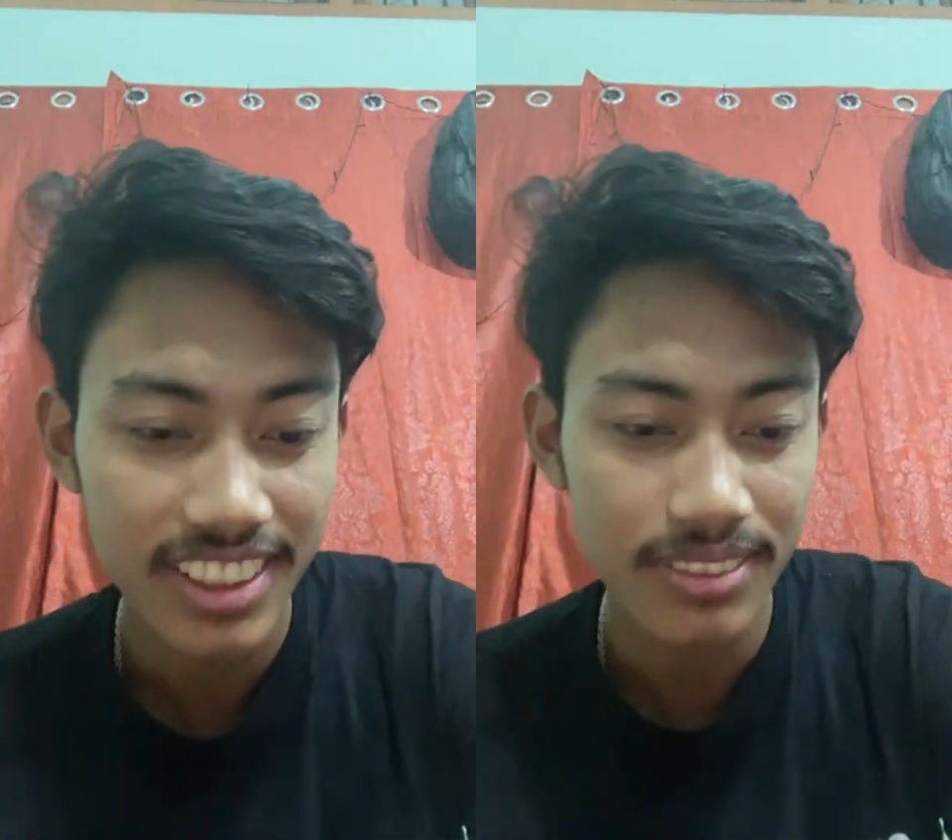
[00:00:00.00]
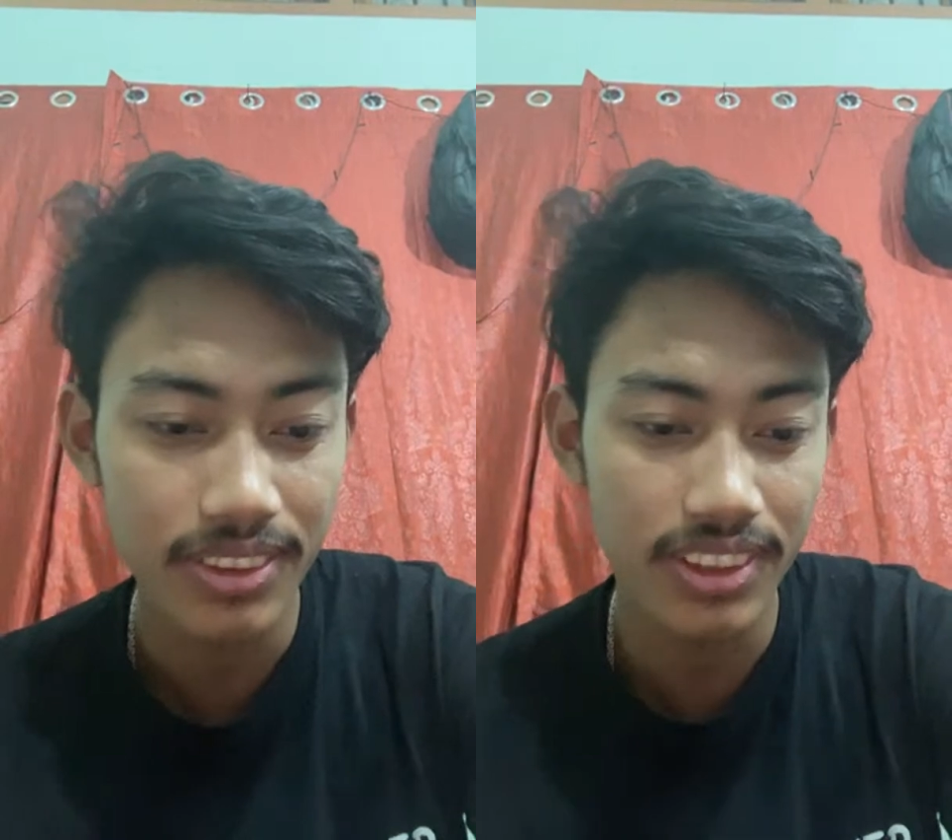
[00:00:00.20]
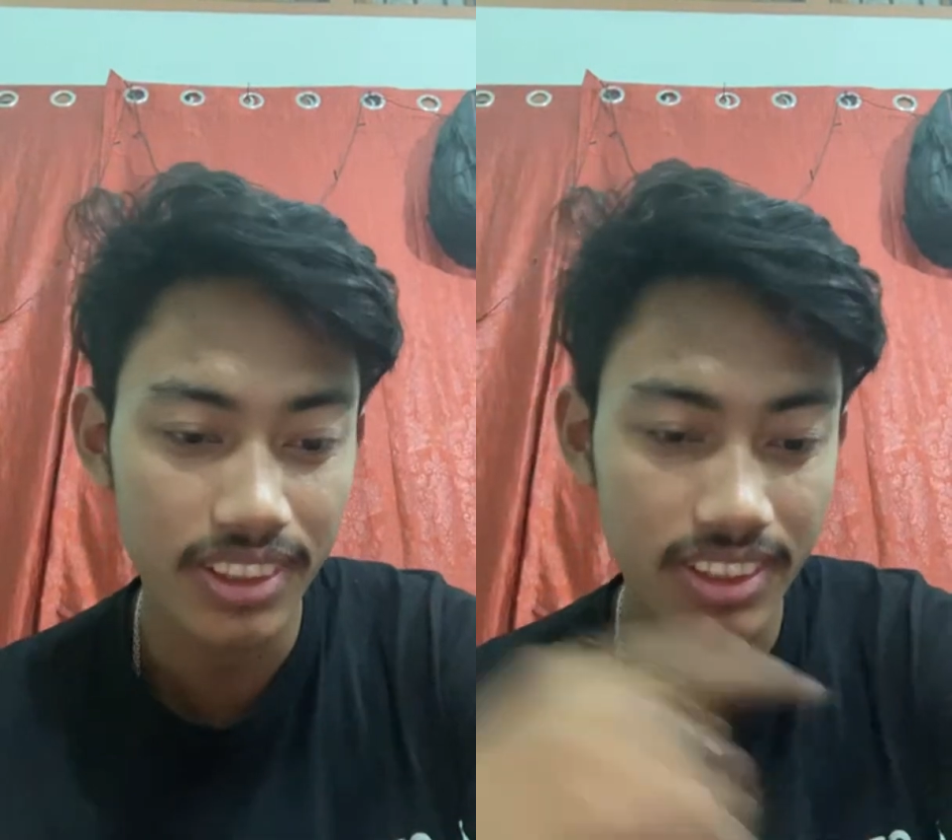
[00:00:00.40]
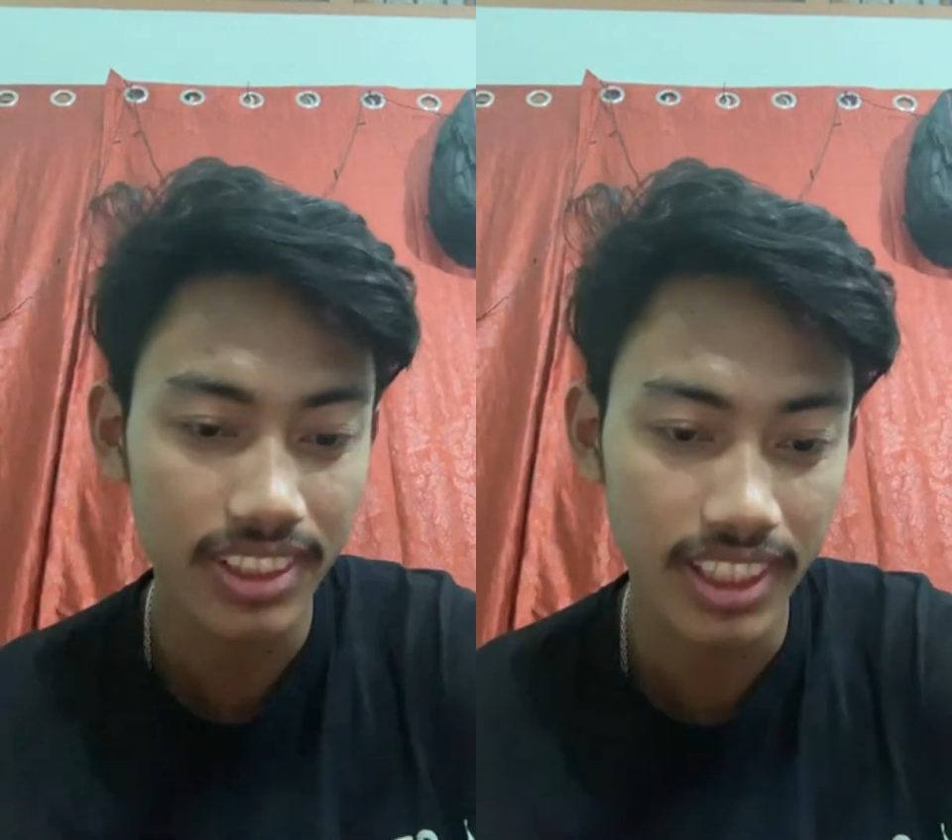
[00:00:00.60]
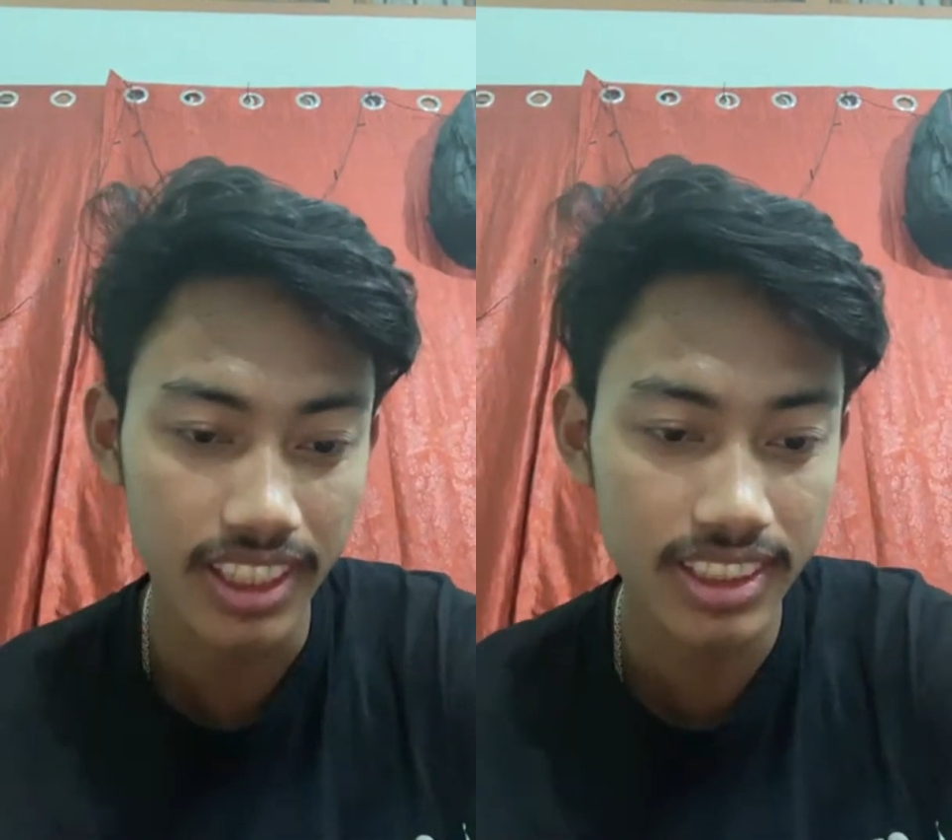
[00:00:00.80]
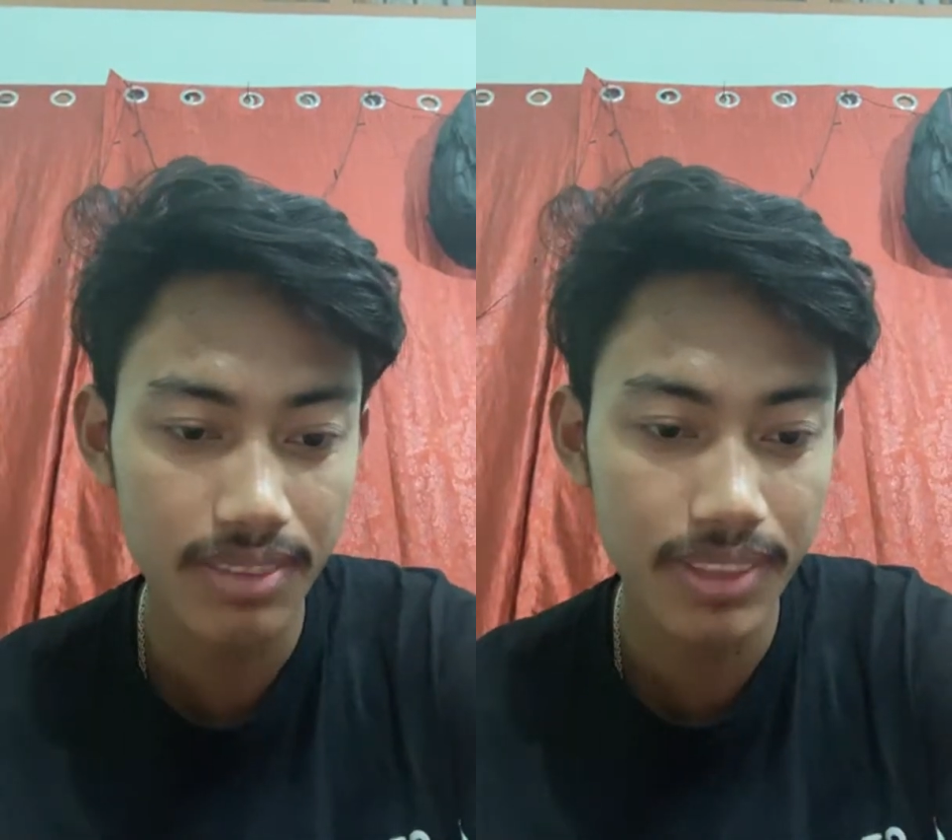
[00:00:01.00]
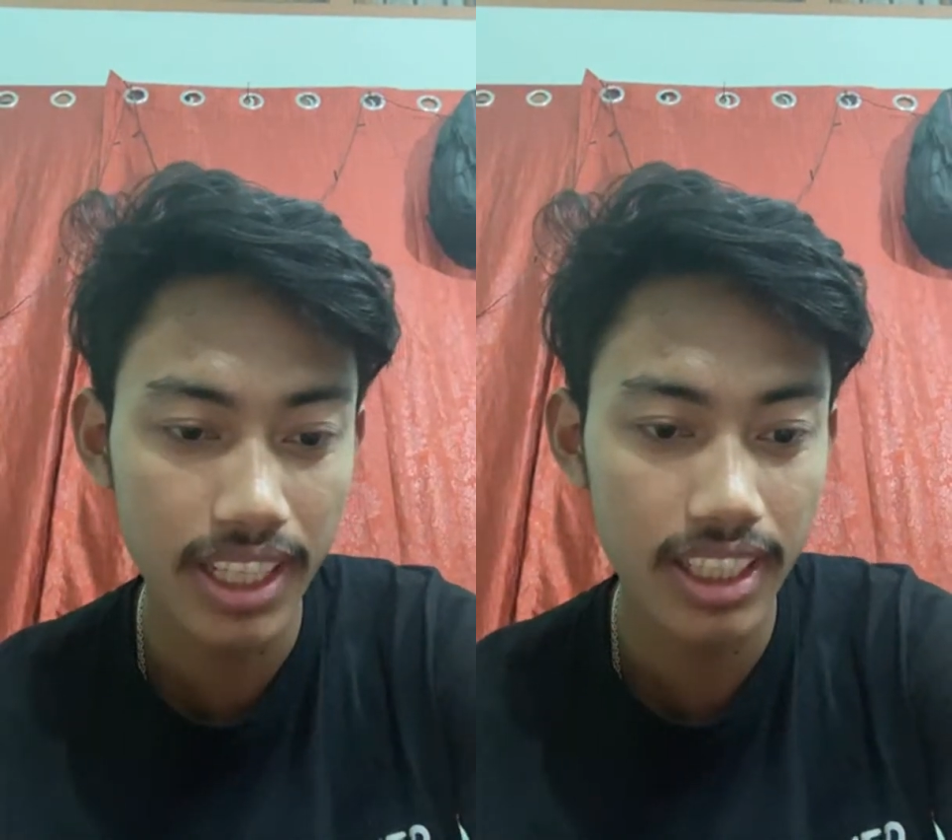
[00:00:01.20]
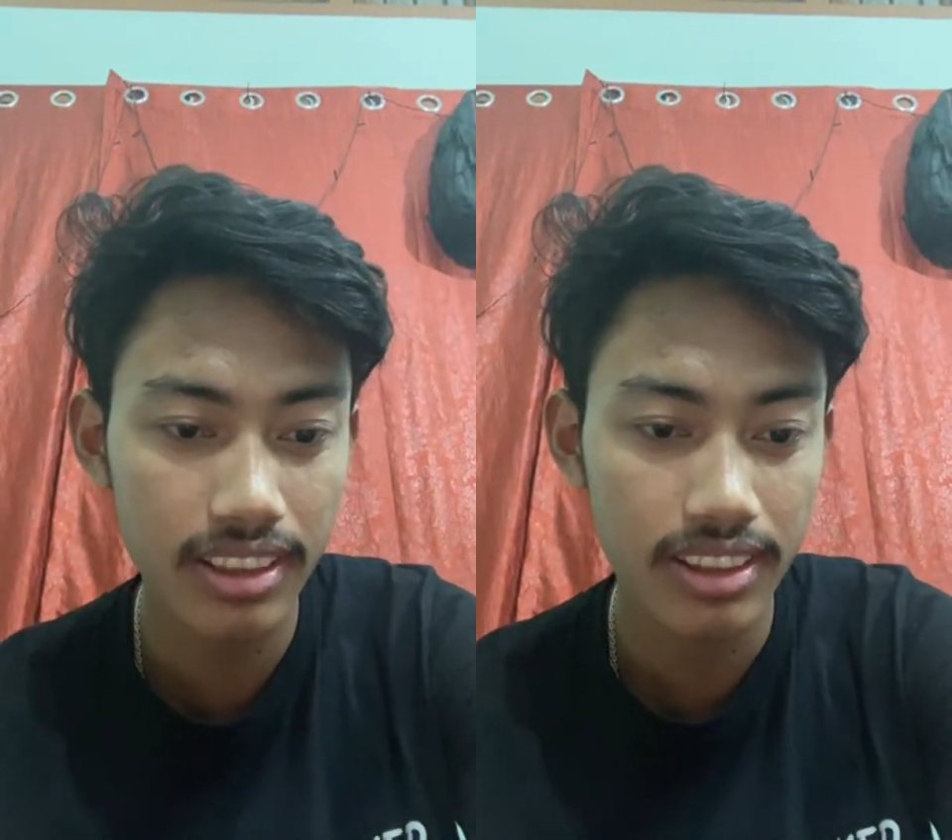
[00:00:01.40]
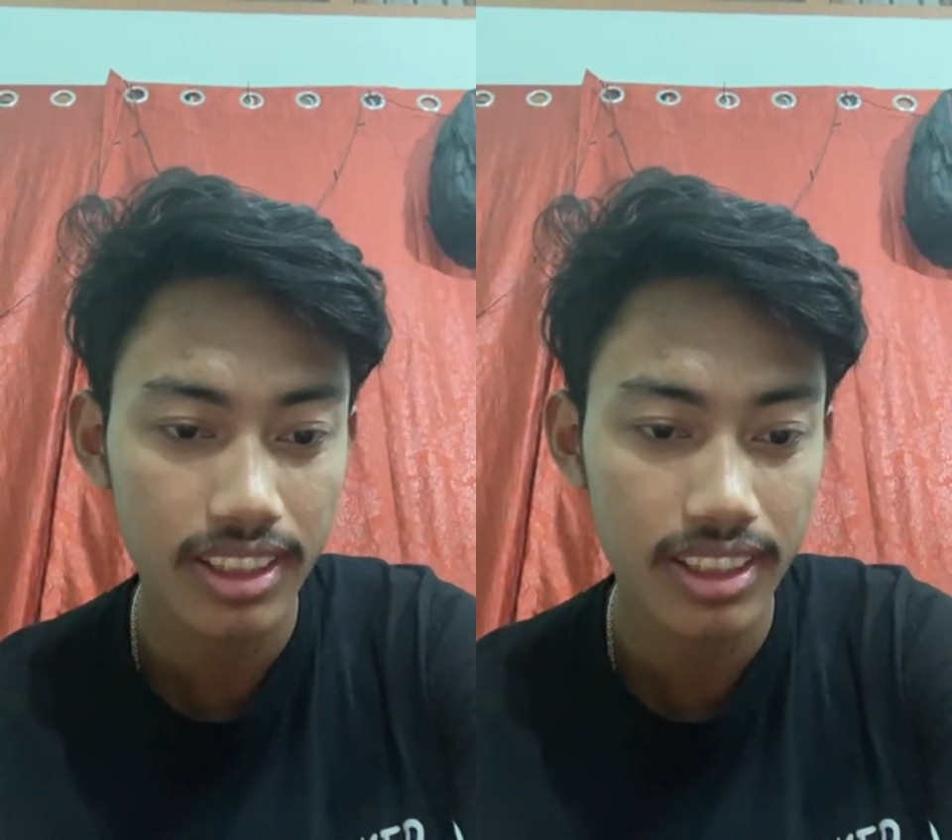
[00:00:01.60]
mo exam ta lo